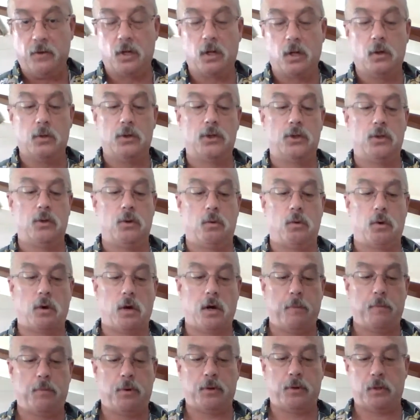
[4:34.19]
close to
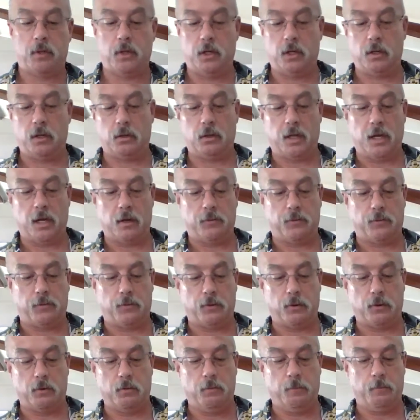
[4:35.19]
where I put the needle down
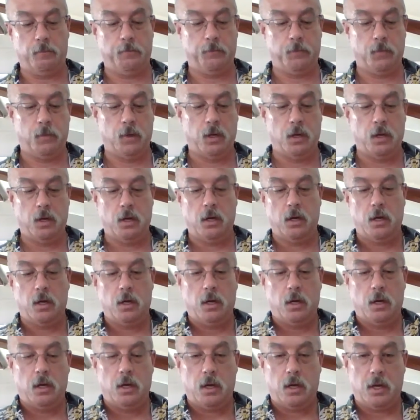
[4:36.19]
through,
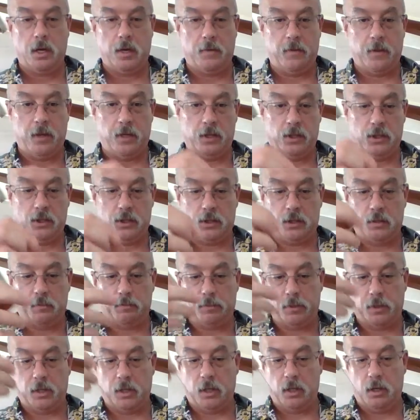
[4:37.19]
and then just
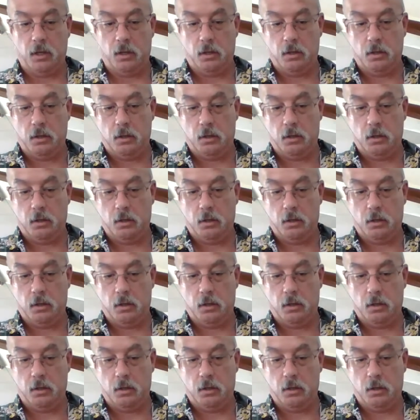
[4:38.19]
simply